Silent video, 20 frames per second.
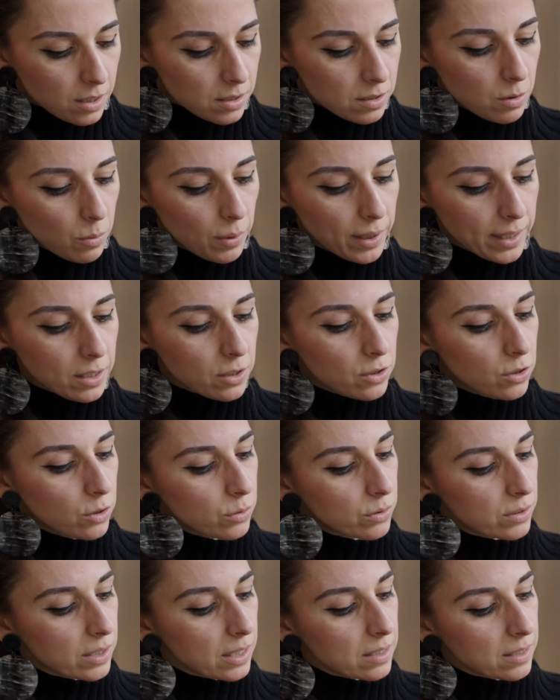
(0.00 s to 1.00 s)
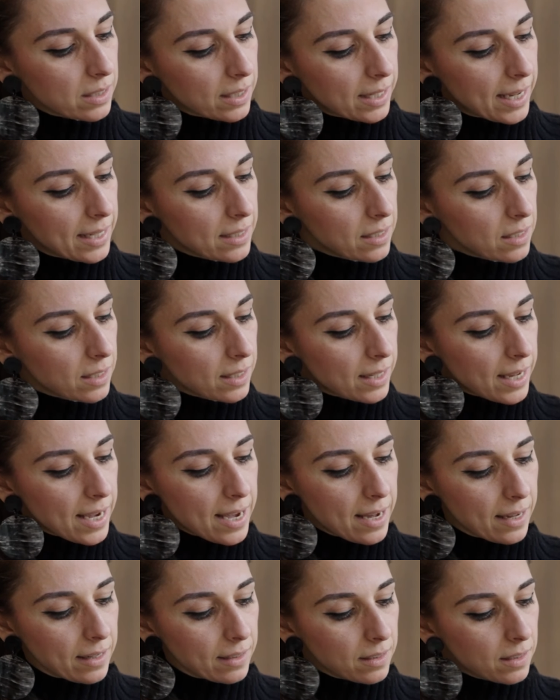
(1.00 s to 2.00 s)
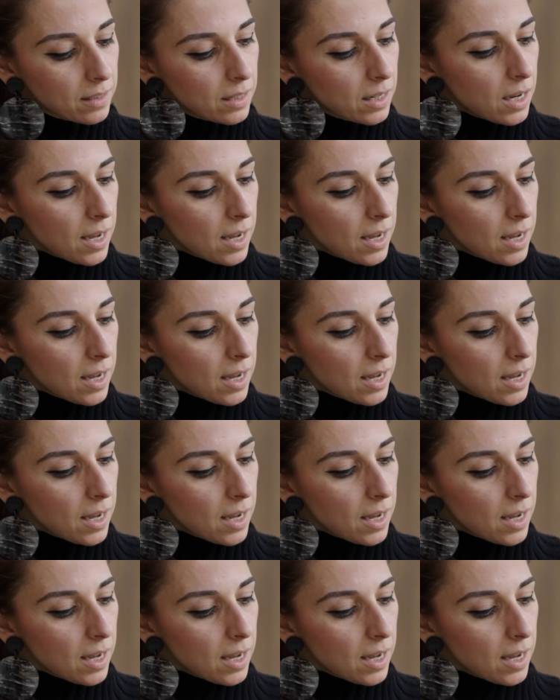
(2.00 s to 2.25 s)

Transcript: So I can use these again and again.